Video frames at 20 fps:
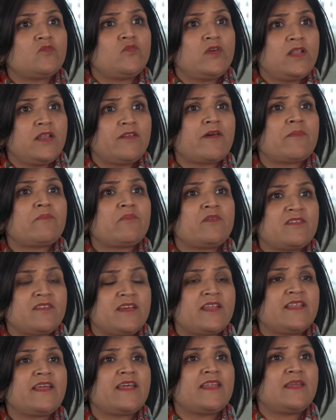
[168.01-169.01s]
will
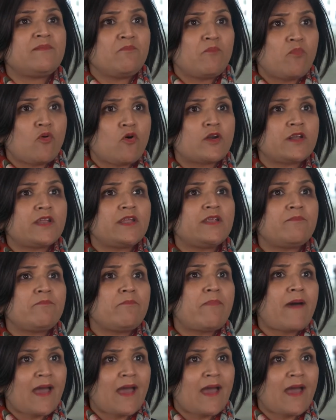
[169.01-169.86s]
represent an important